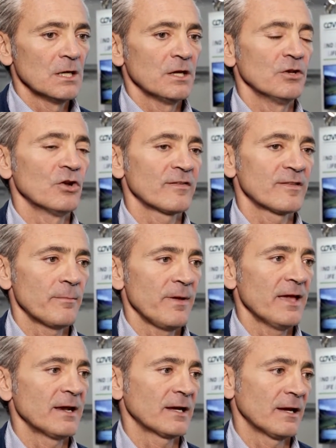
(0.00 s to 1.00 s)
In North
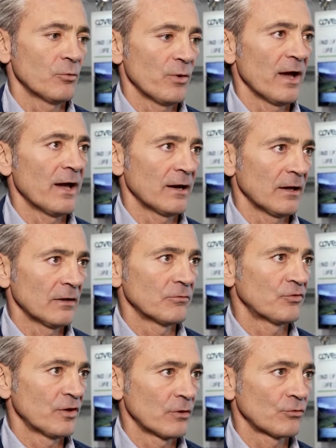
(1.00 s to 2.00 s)
America, we are a
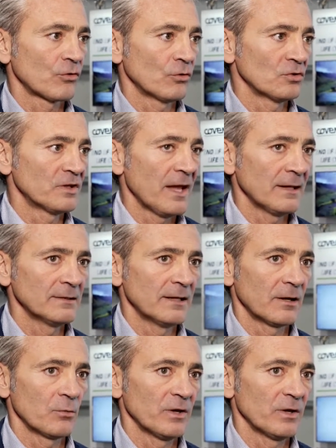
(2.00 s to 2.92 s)
serious contender